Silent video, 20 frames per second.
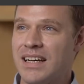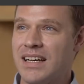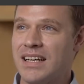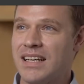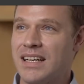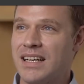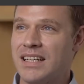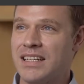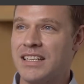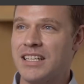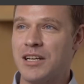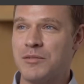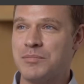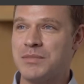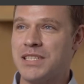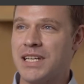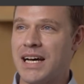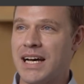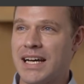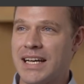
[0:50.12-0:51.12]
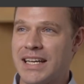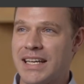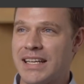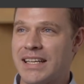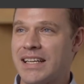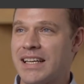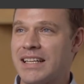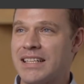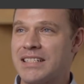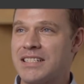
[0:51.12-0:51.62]
who's the director of the
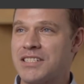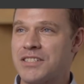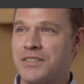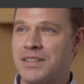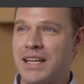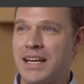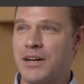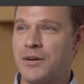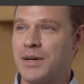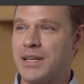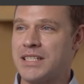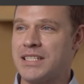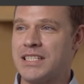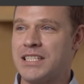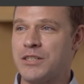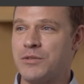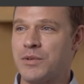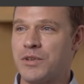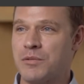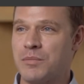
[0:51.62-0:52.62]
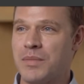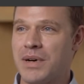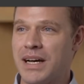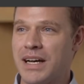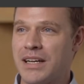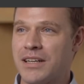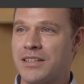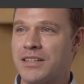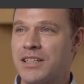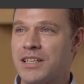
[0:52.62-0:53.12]
Folding@Home project,
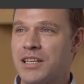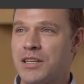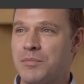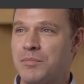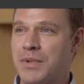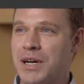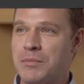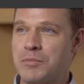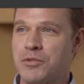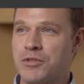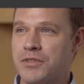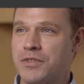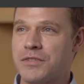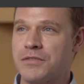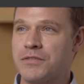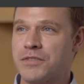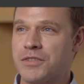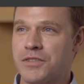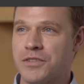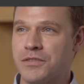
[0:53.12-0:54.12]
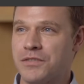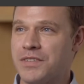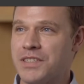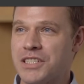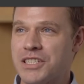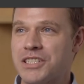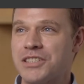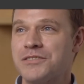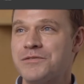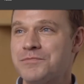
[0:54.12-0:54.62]
and if you're not familiar with Folding at
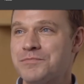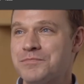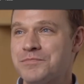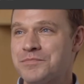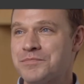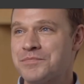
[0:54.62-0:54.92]
Home, I did do a